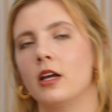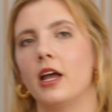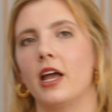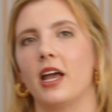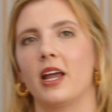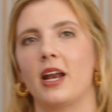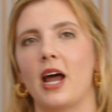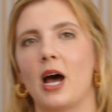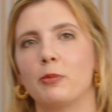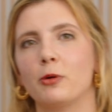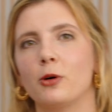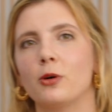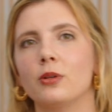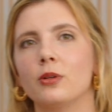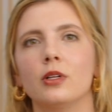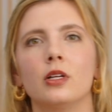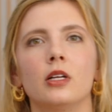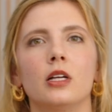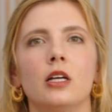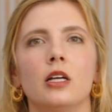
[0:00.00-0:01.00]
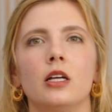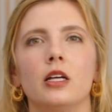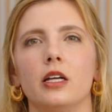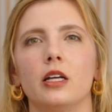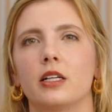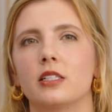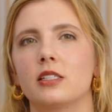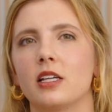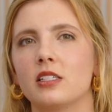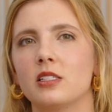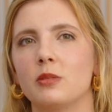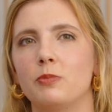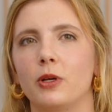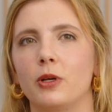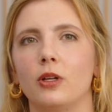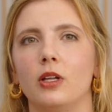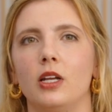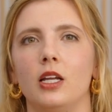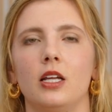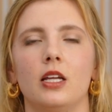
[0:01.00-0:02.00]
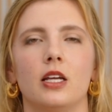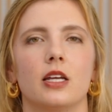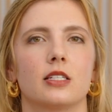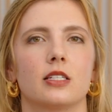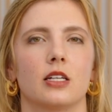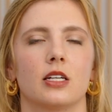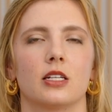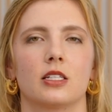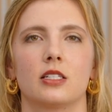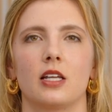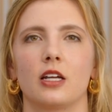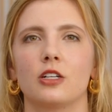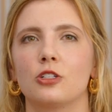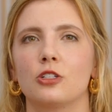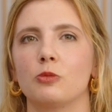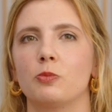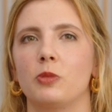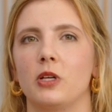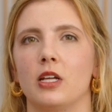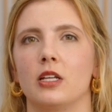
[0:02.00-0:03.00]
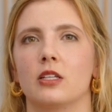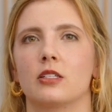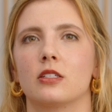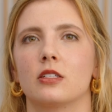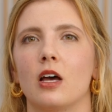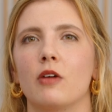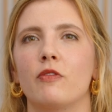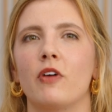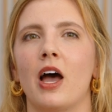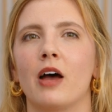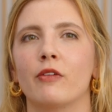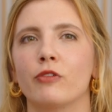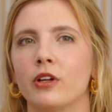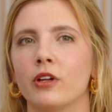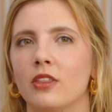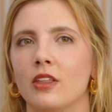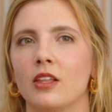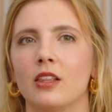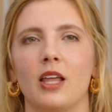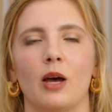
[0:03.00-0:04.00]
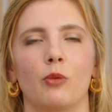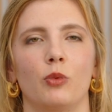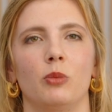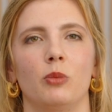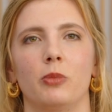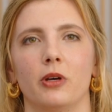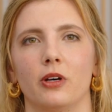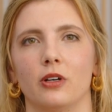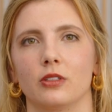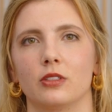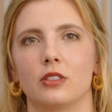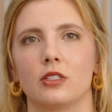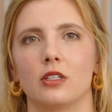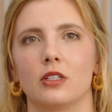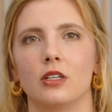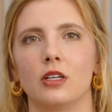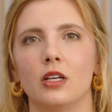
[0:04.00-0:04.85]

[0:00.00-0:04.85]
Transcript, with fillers: At Apple, accessibility is an essential piece of everything that we build